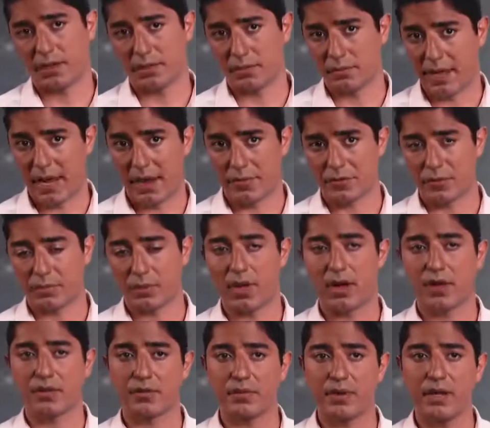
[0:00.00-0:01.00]
after
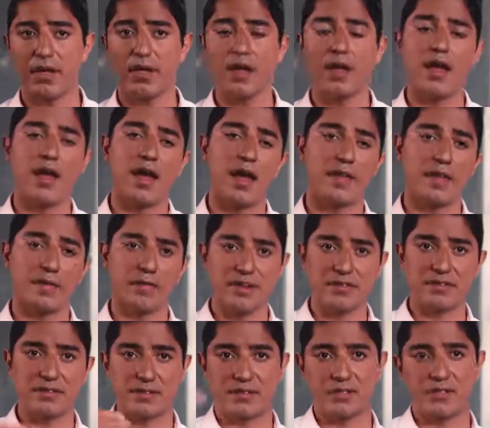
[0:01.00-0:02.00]
block 3, and the rest
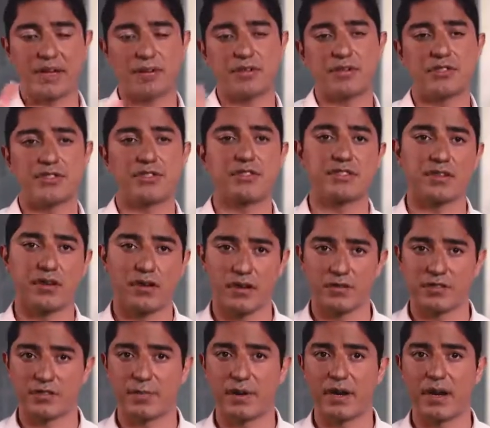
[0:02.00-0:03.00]
of the sandwiches are
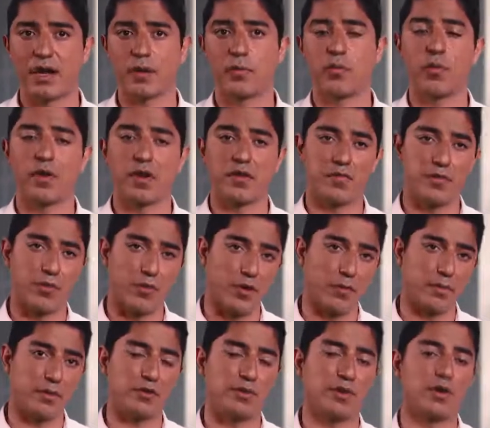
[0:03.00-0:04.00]
spread up 1/4
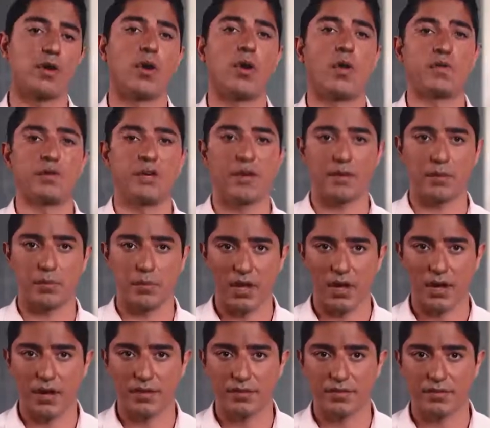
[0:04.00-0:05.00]
between all the other
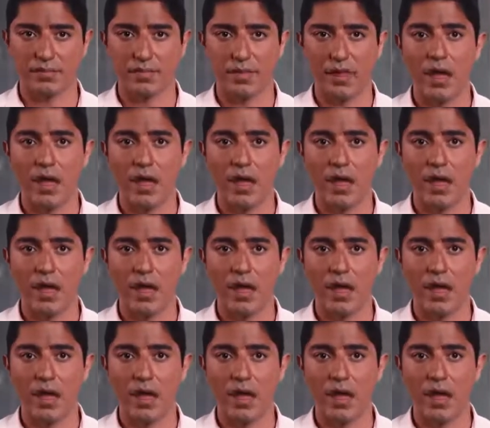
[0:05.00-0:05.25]
blocks.